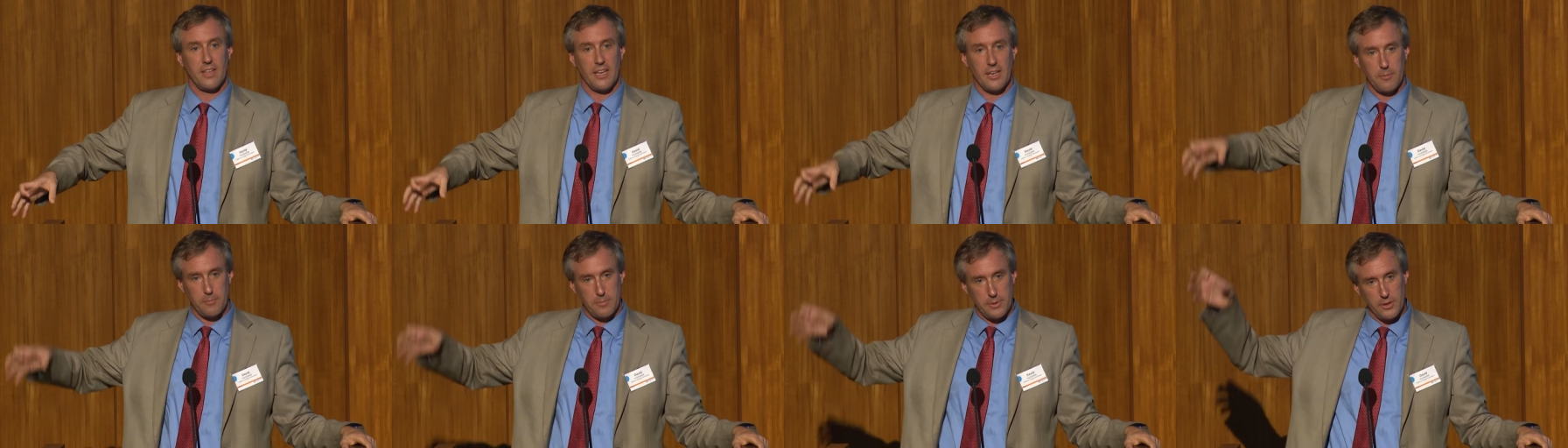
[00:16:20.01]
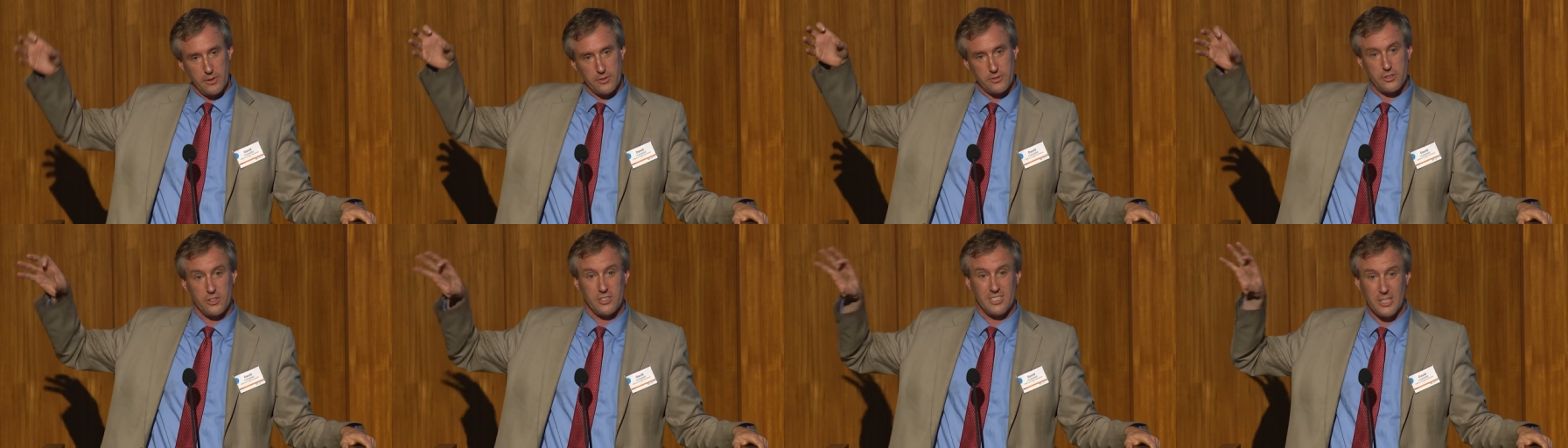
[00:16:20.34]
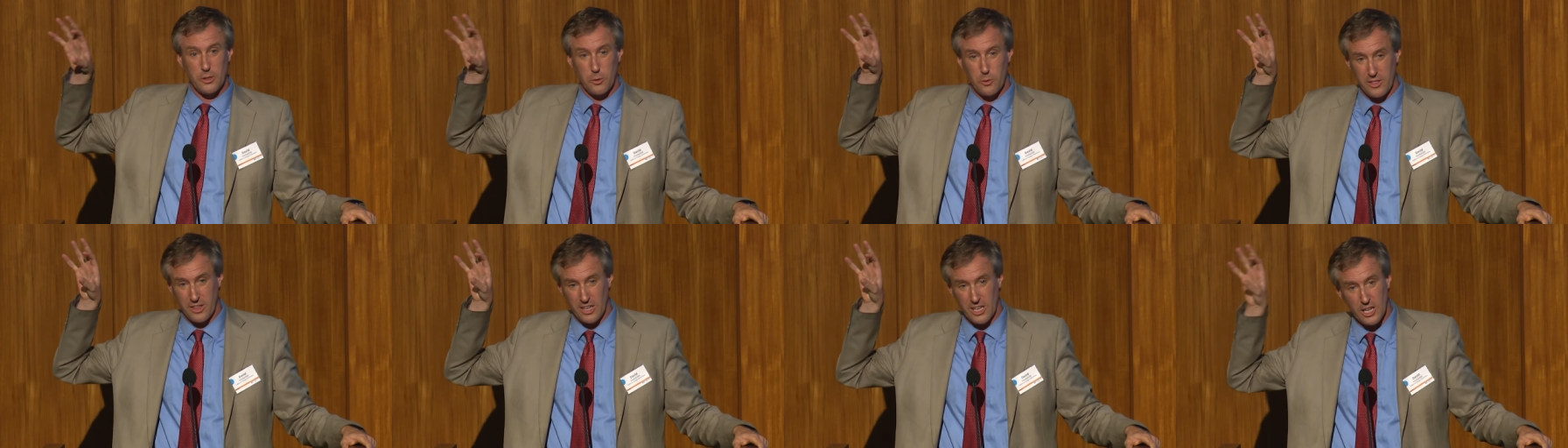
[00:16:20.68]
they had built to
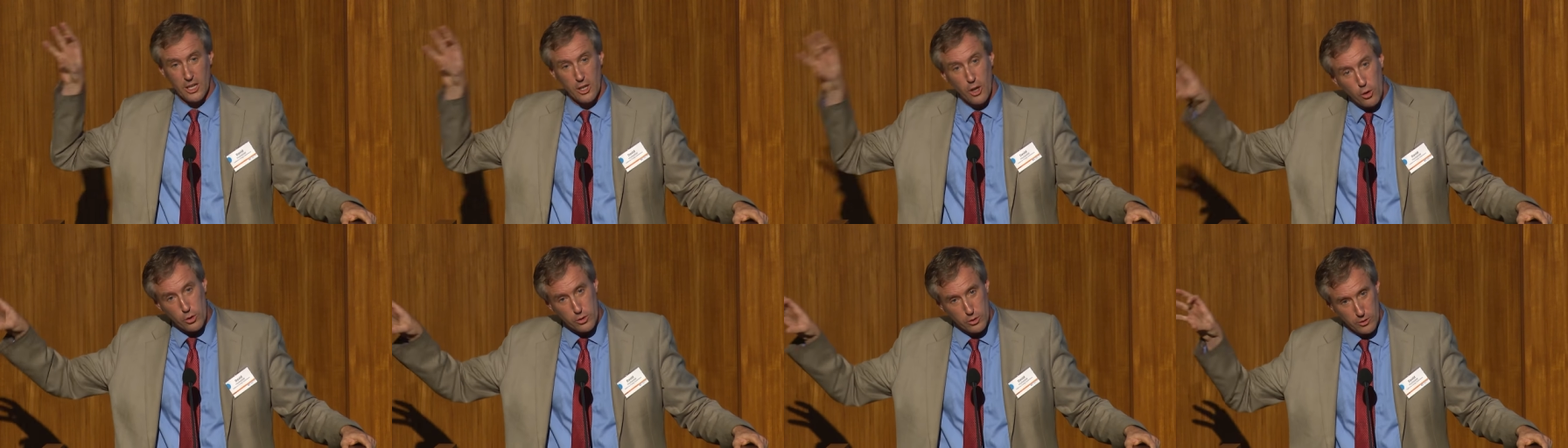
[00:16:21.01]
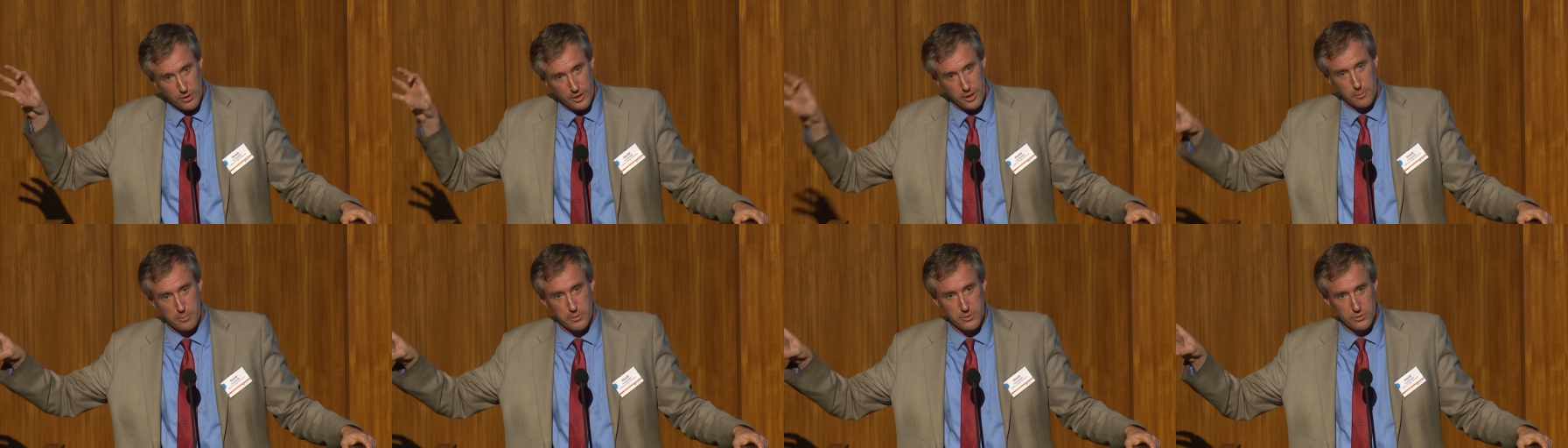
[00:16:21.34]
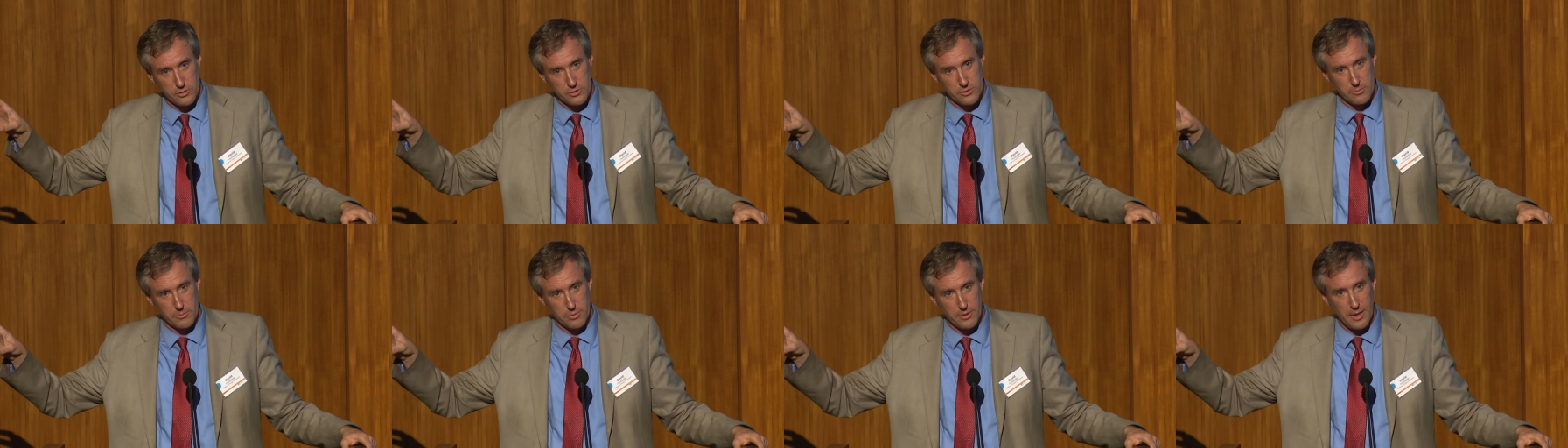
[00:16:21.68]
deal with a local air
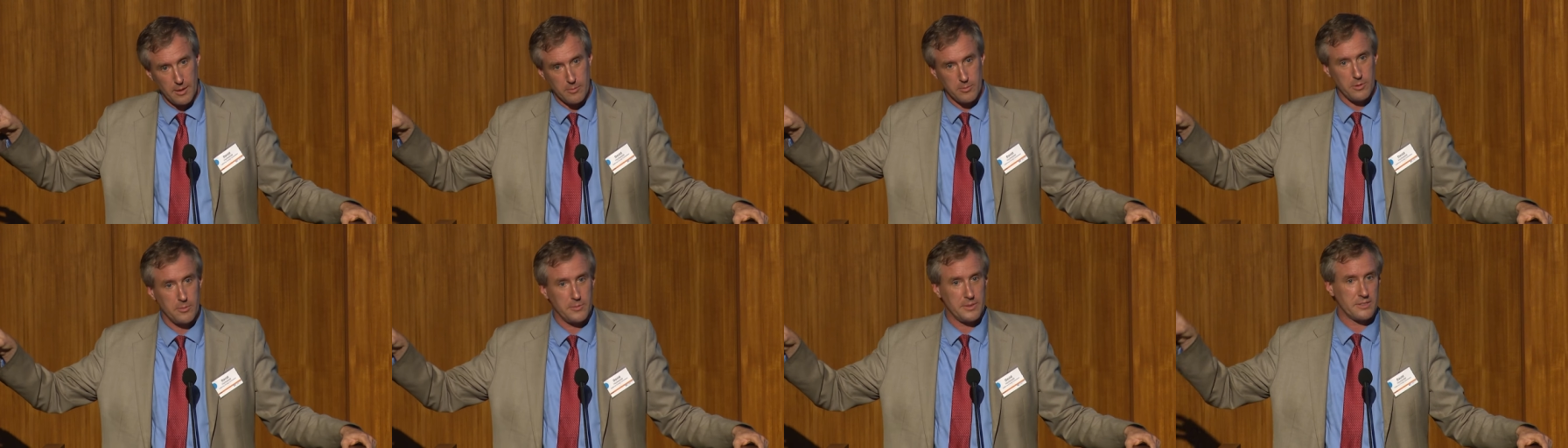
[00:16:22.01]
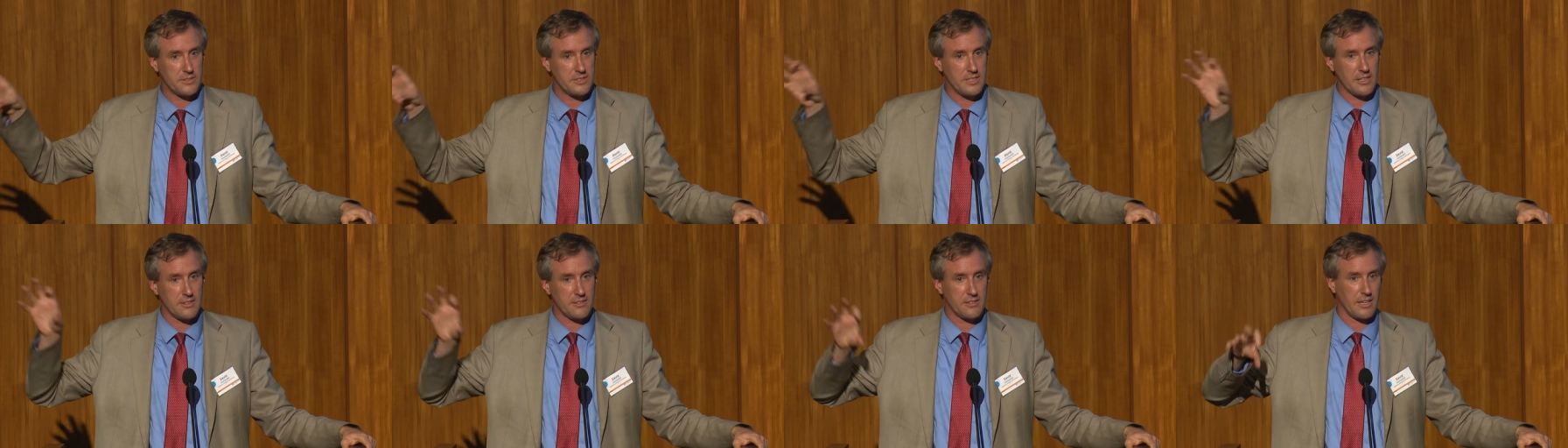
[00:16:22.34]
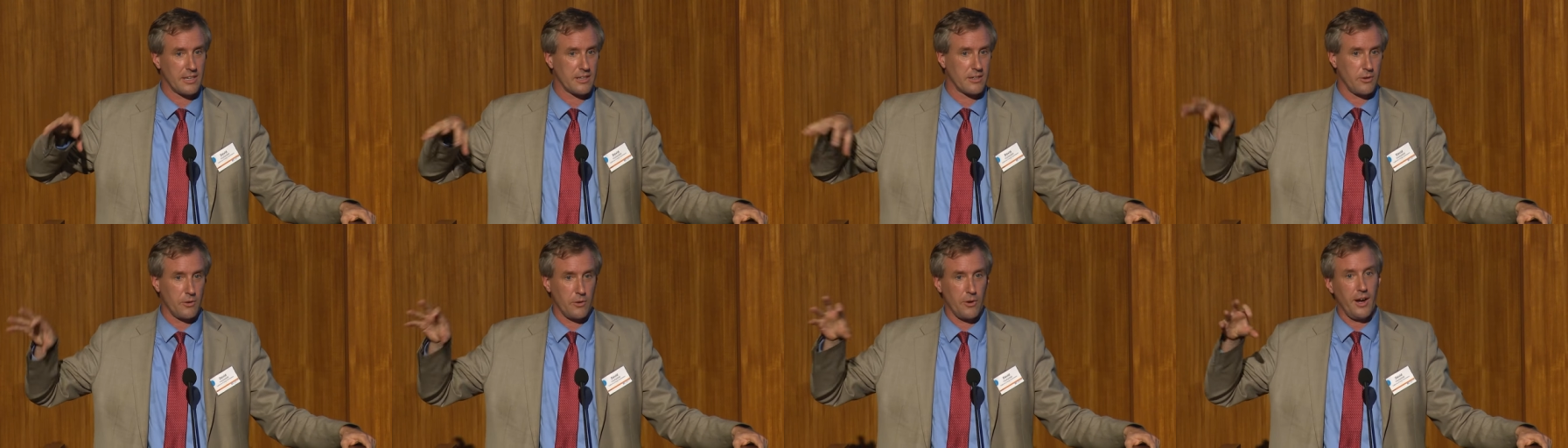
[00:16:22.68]
pollution problem in states
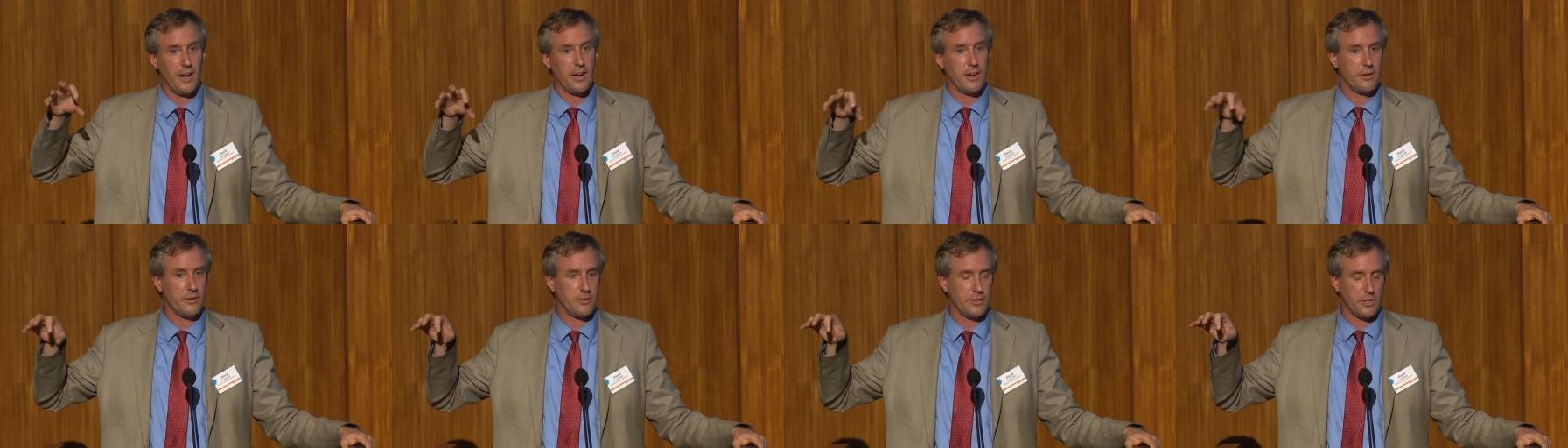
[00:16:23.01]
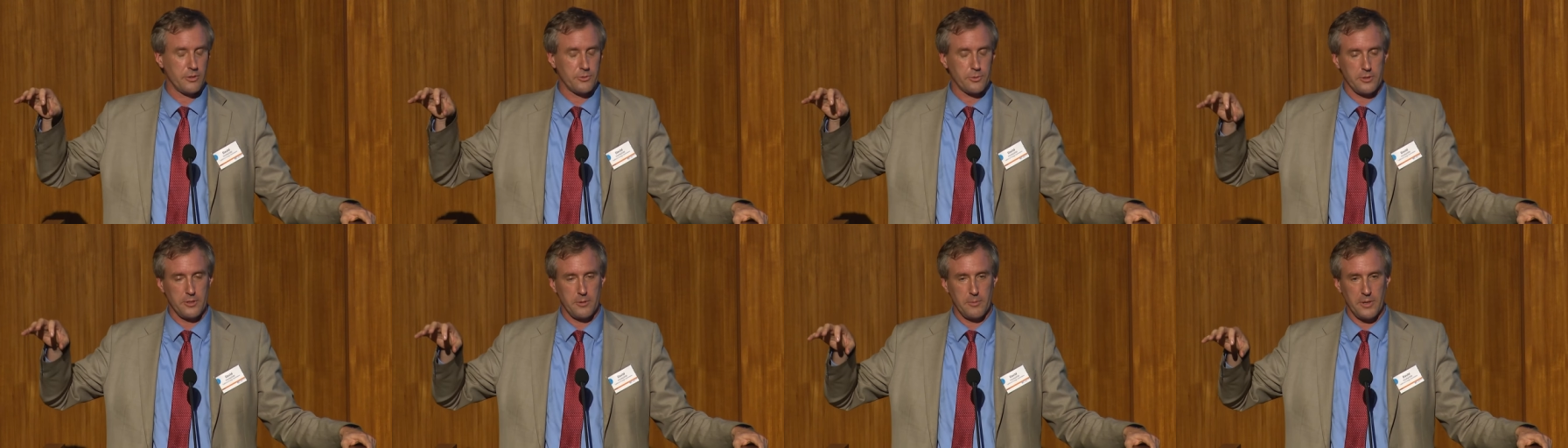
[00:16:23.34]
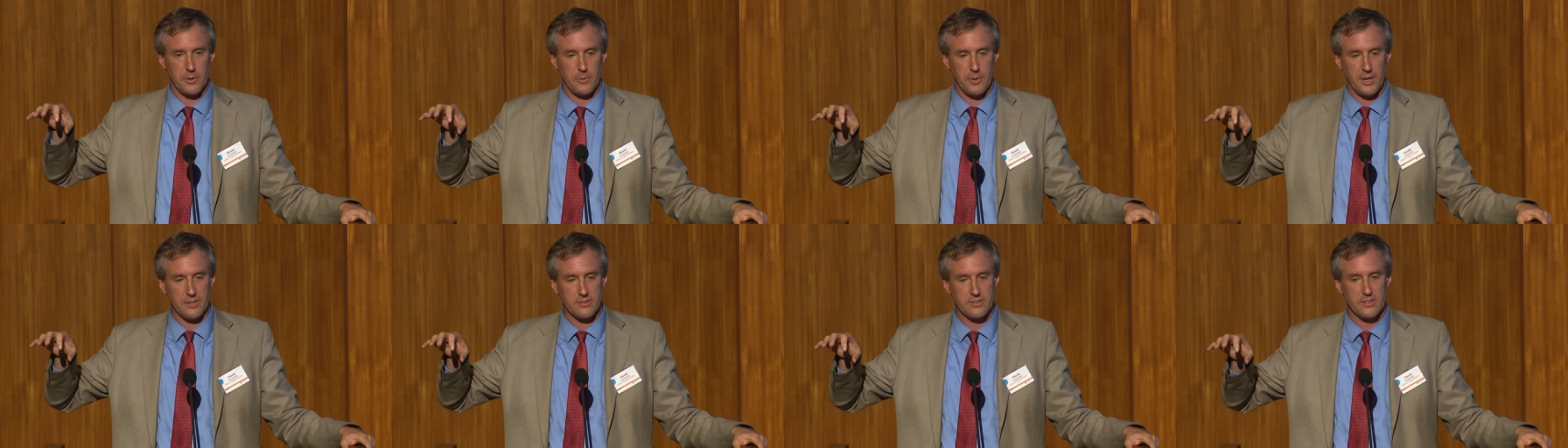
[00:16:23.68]
like Ohio and elsewhere in the
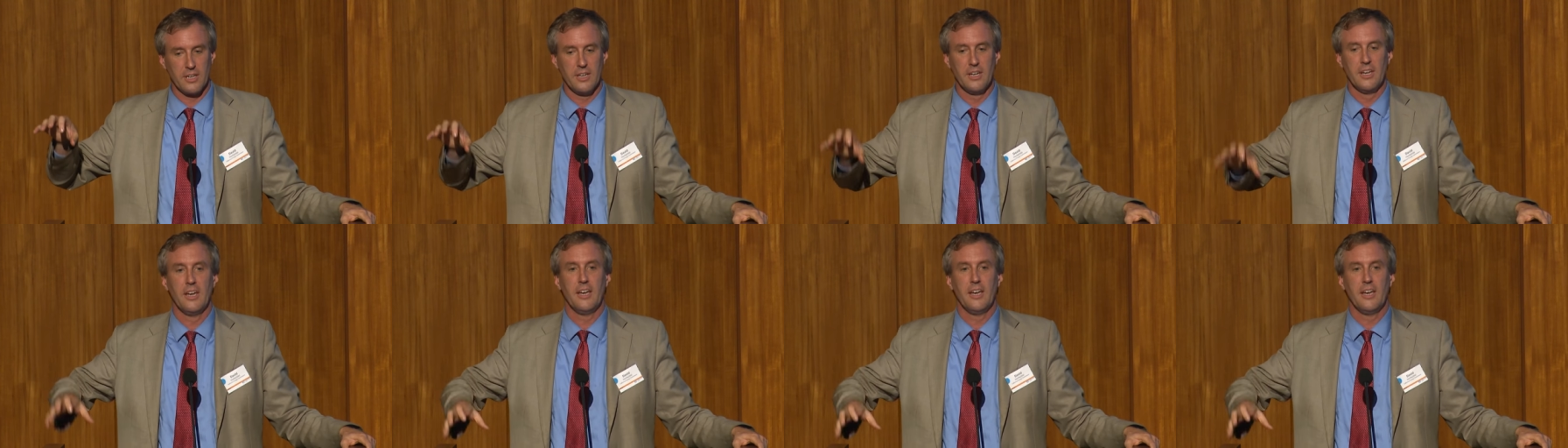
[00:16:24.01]
Midwest.